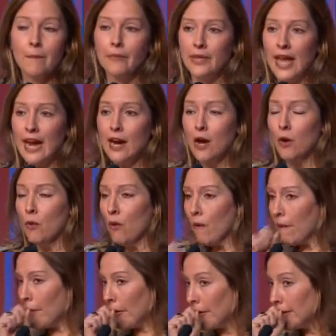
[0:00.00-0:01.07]
Now,
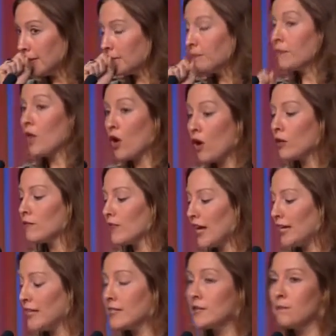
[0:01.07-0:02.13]
all of
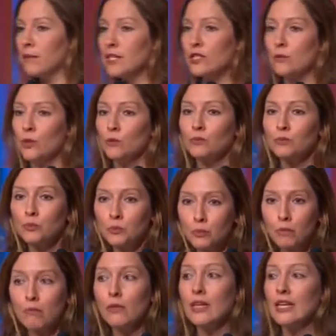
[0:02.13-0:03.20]
that is admissible
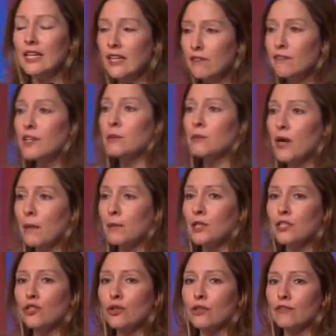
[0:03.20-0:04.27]
if they're
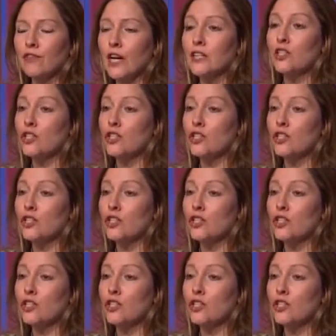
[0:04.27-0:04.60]
properly certified.